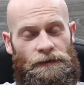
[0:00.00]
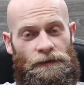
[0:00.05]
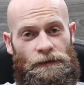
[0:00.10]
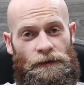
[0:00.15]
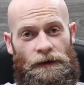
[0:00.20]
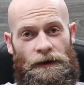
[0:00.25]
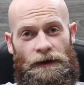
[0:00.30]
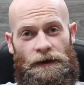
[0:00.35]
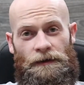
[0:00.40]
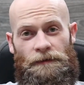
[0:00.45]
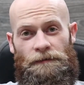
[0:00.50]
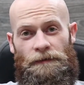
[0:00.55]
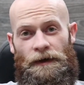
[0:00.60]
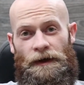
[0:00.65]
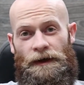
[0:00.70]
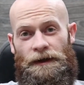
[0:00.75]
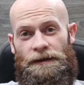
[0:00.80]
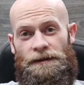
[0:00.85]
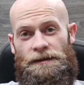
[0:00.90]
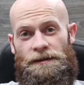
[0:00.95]
what
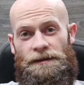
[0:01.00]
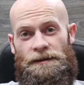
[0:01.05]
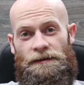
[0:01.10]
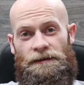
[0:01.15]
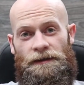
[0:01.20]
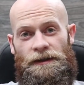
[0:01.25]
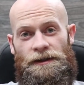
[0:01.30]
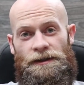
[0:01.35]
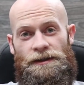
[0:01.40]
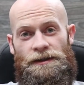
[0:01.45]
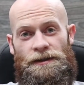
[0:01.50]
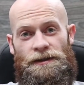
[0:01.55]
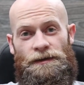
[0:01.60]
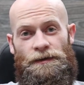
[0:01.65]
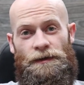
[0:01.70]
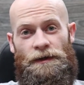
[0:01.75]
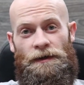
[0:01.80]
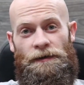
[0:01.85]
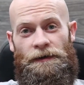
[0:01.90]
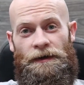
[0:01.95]
my
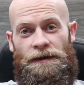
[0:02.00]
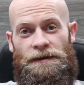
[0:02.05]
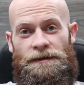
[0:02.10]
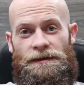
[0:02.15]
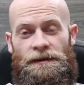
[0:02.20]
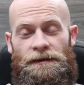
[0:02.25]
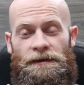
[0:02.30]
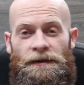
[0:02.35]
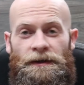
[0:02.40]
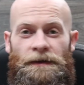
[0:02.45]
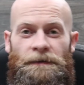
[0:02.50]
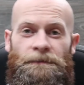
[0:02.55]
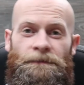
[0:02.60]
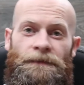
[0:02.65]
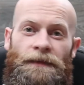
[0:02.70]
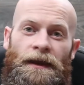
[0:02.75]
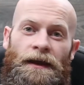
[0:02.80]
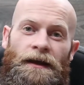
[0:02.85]
considerations were when I was doing it.